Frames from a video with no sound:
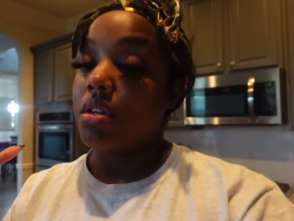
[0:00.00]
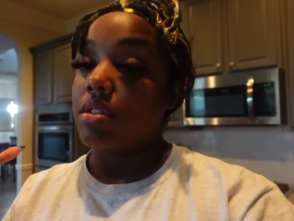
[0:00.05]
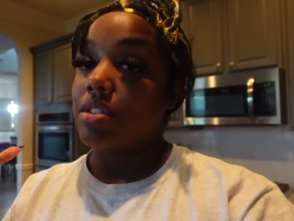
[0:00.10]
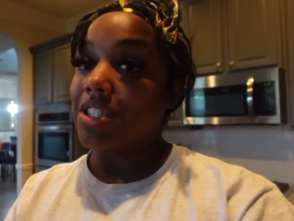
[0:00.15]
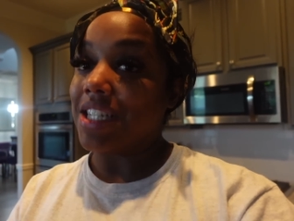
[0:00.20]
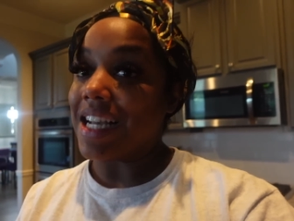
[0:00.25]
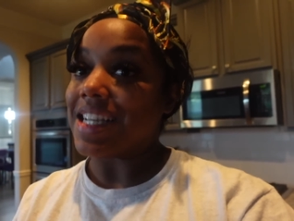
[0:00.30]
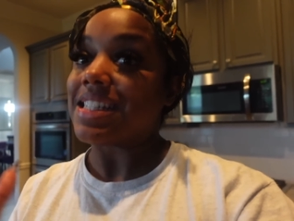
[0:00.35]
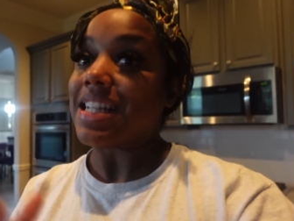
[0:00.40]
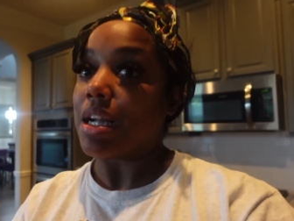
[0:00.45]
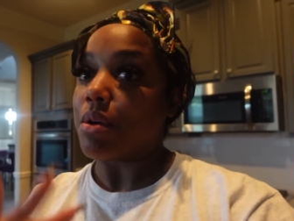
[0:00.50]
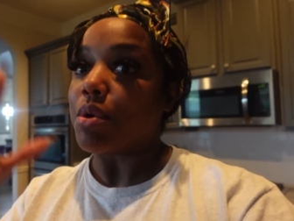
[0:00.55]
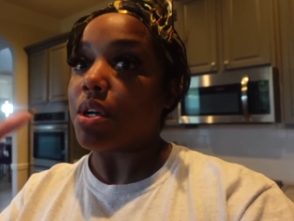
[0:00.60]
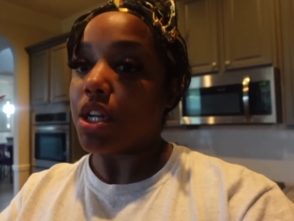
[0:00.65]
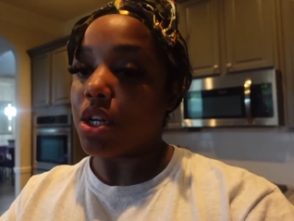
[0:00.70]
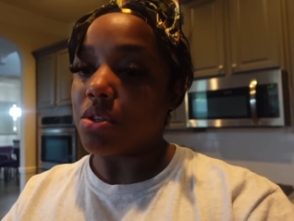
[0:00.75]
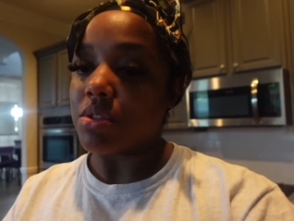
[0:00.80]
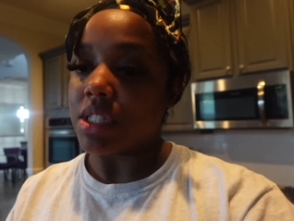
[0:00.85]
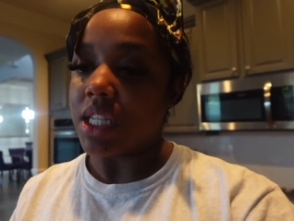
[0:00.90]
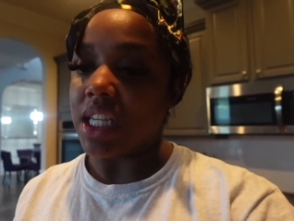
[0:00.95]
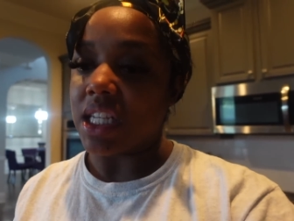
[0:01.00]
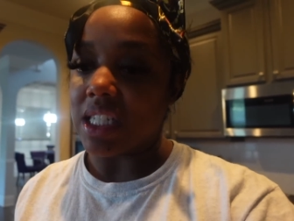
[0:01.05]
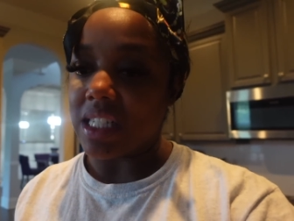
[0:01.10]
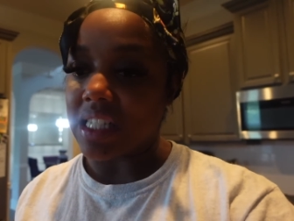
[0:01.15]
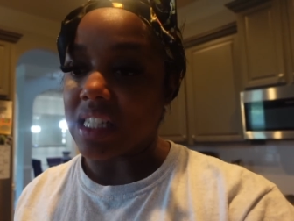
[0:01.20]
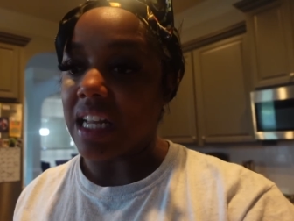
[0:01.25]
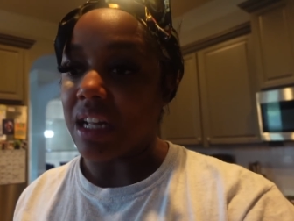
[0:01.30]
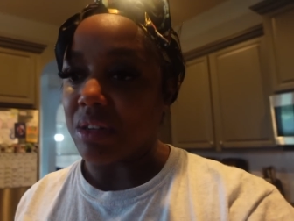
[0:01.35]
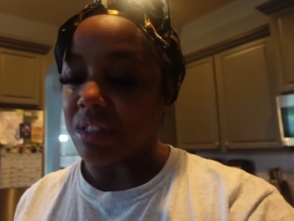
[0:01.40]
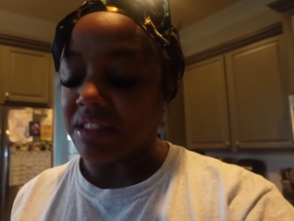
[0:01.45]
she has like one of those
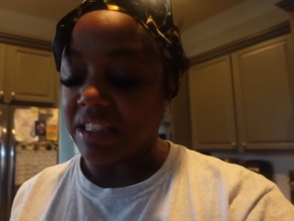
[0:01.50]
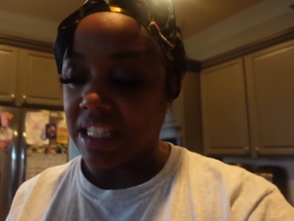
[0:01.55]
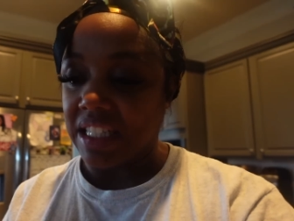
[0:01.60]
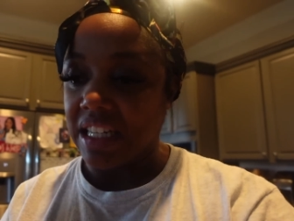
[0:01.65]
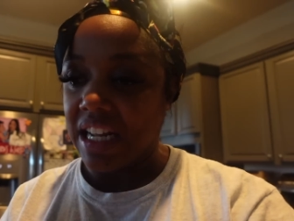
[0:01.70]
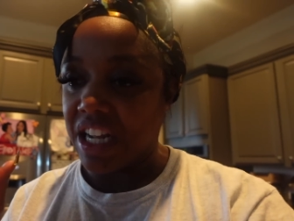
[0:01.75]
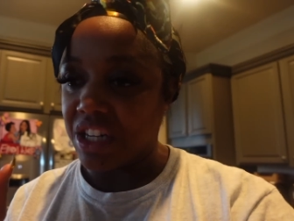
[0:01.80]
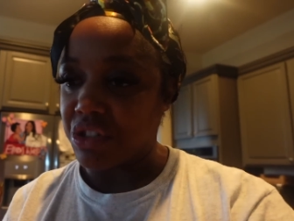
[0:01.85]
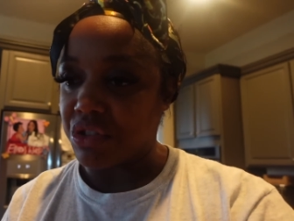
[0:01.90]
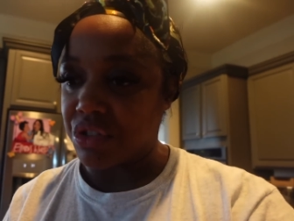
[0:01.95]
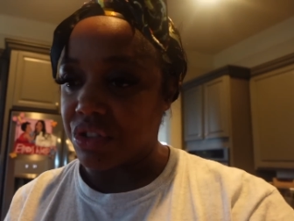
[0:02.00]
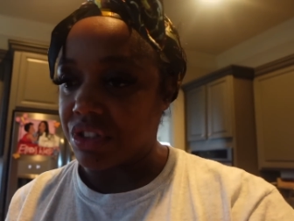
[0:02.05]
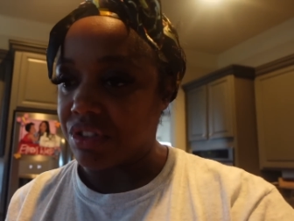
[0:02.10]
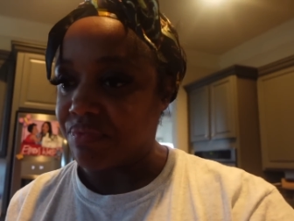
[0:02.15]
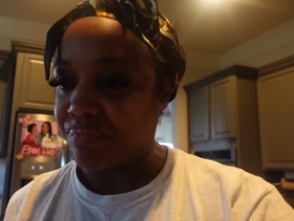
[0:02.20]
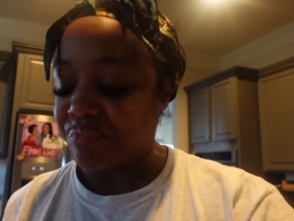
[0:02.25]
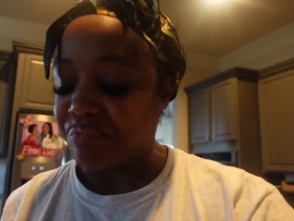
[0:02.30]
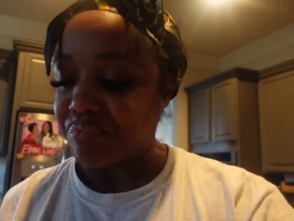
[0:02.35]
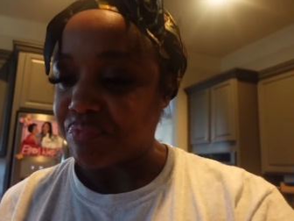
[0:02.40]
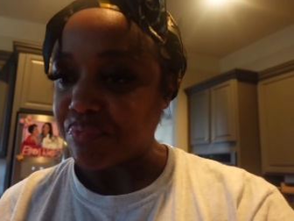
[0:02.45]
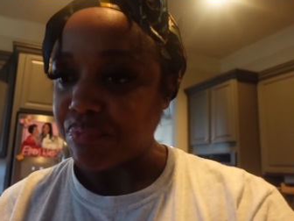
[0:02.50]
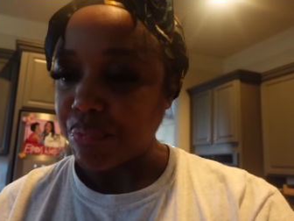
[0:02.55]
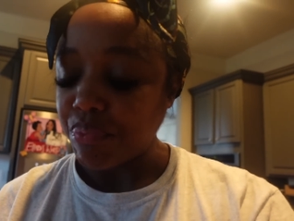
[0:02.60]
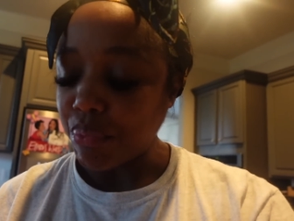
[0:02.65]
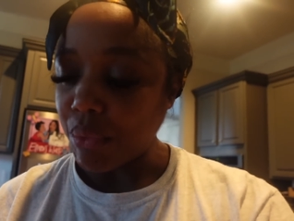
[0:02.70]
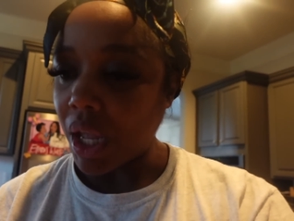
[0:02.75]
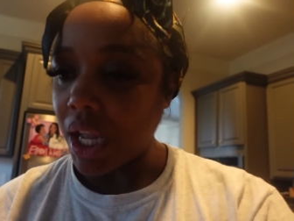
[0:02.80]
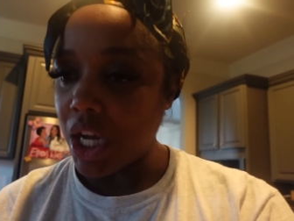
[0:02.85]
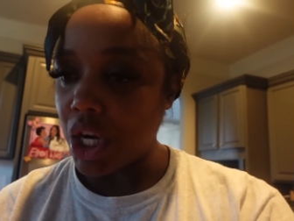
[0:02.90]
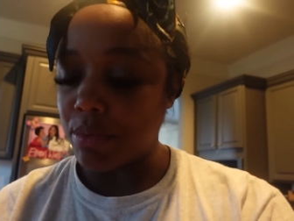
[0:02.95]
heads that need extra
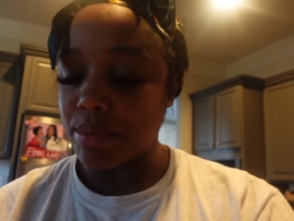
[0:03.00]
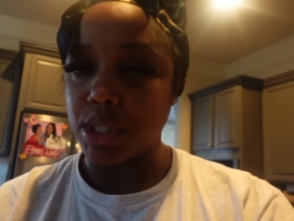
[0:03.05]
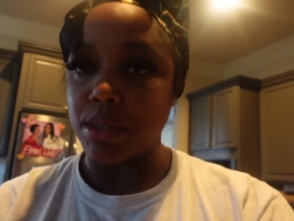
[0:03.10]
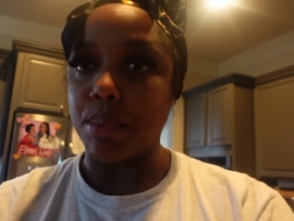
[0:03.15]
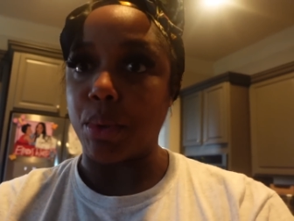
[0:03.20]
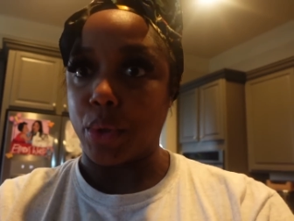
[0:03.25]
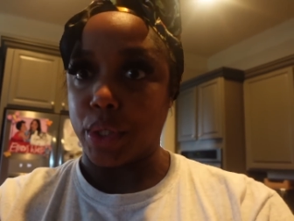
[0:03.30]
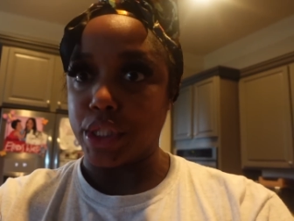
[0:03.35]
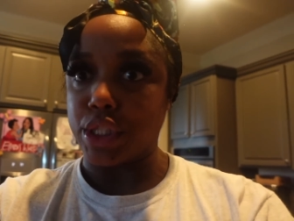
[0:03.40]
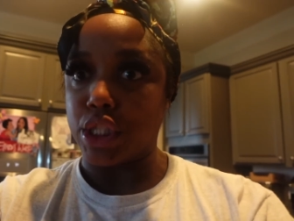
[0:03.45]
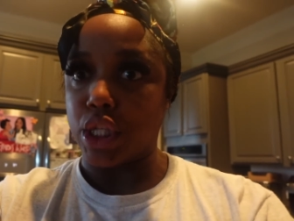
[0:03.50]
help and support.